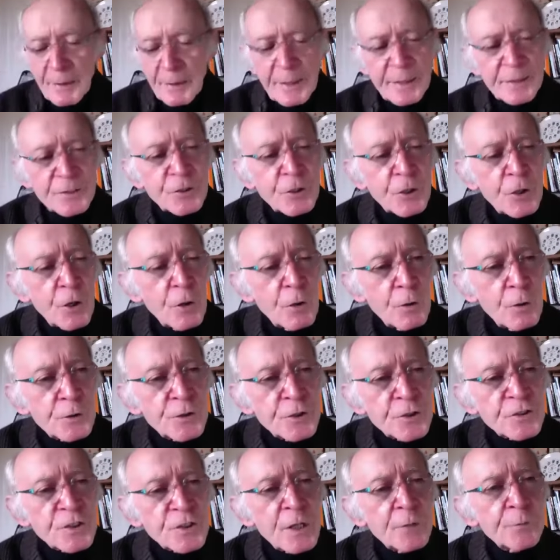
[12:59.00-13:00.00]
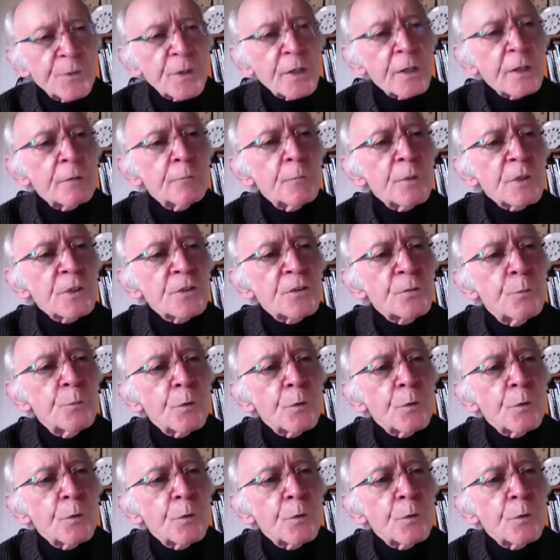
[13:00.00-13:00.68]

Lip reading: let's go to something much